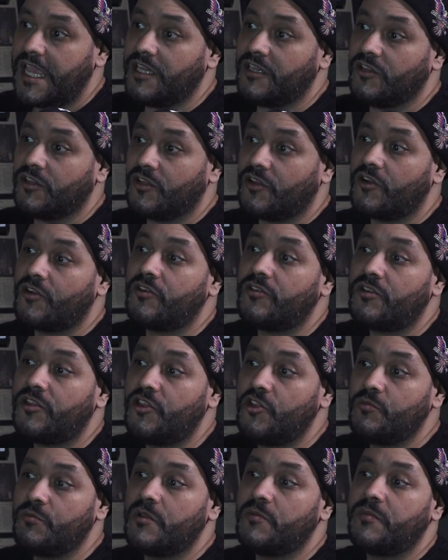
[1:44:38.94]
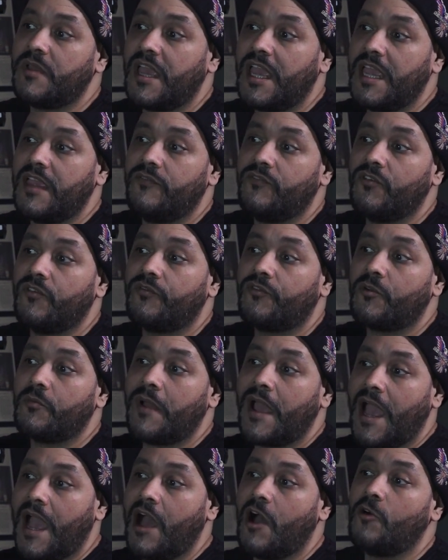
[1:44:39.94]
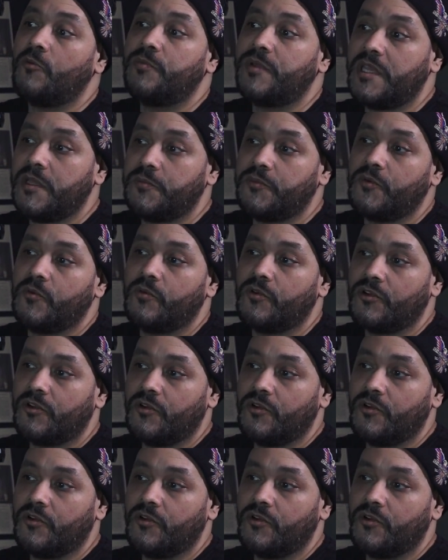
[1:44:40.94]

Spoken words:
It learned human behavior from how people were